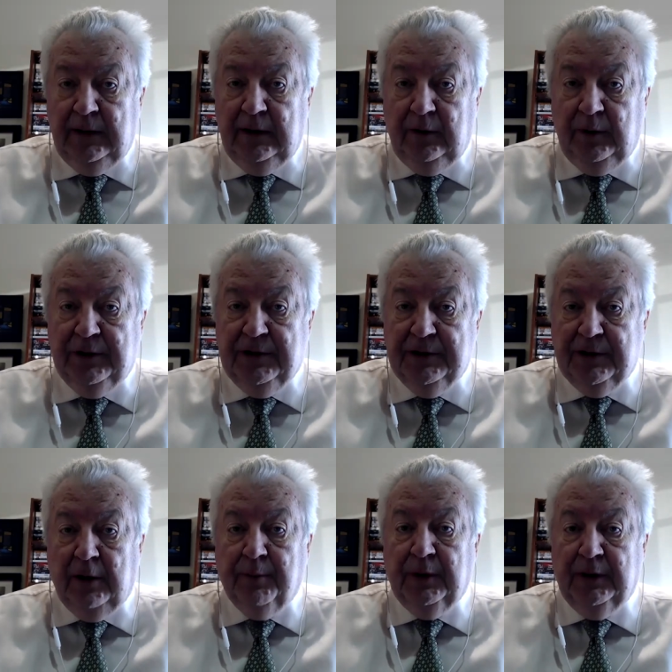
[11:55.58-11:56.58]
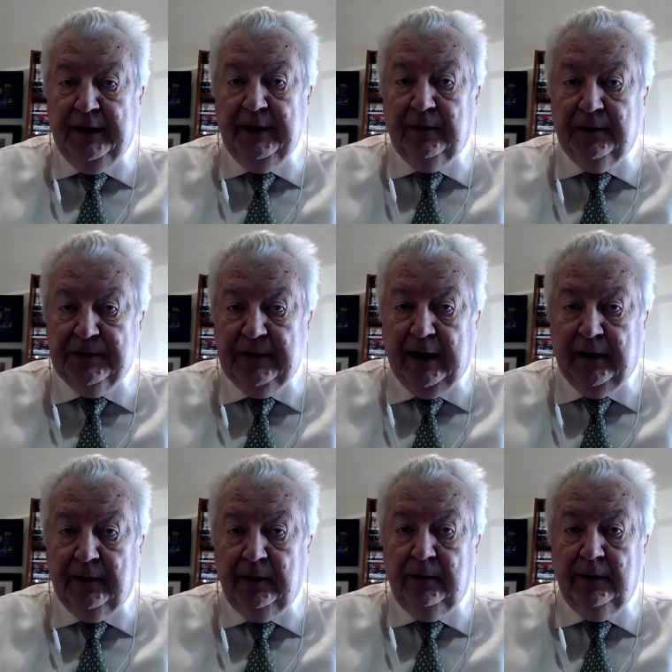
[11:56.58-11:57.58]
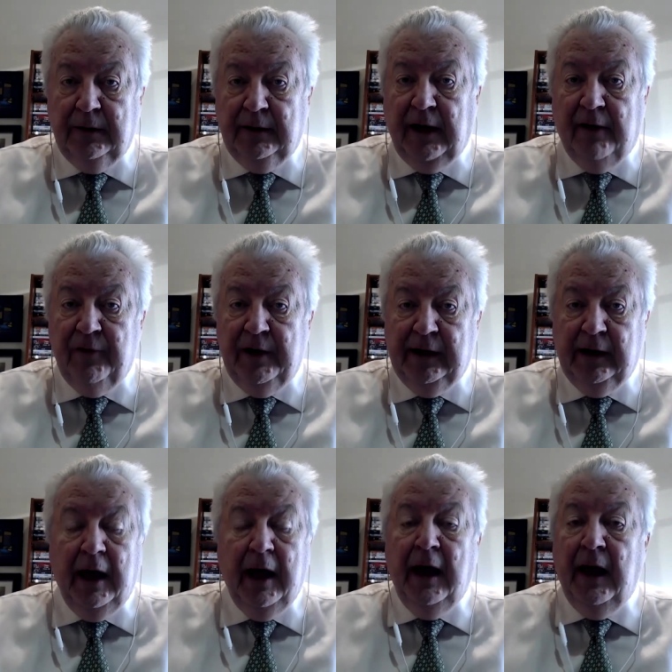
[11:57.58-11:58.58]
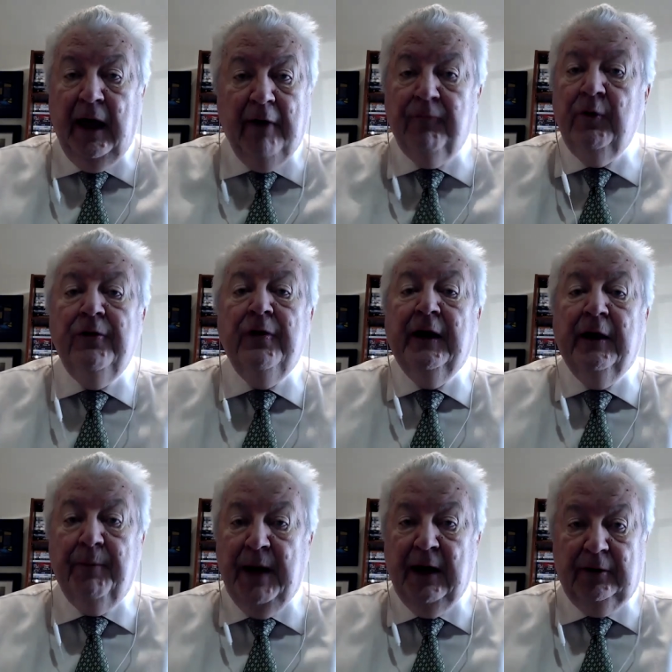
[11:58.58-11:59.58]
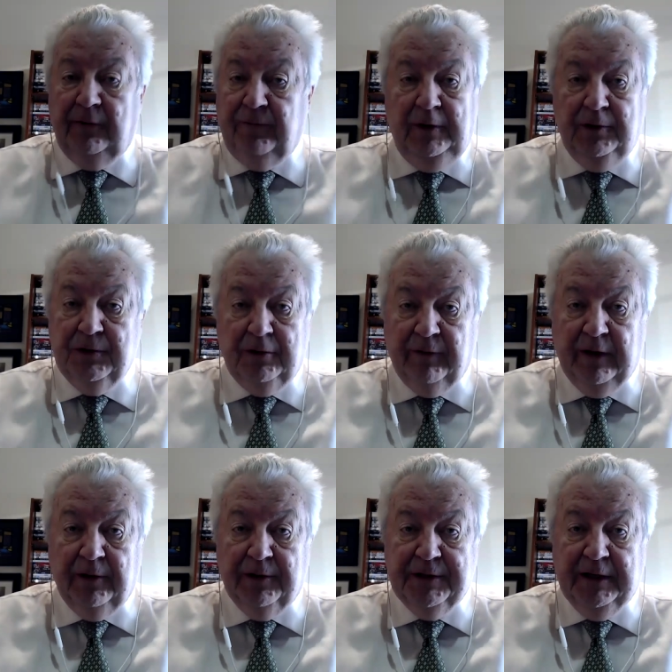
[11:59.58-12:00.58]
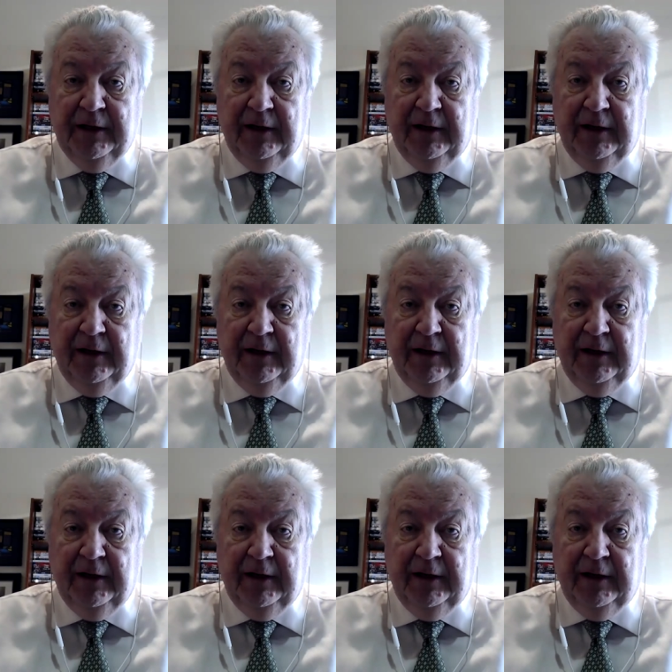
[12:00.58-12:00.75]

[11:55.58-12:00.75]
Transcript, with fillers: which is our political cycle, governing everything about the future of energy and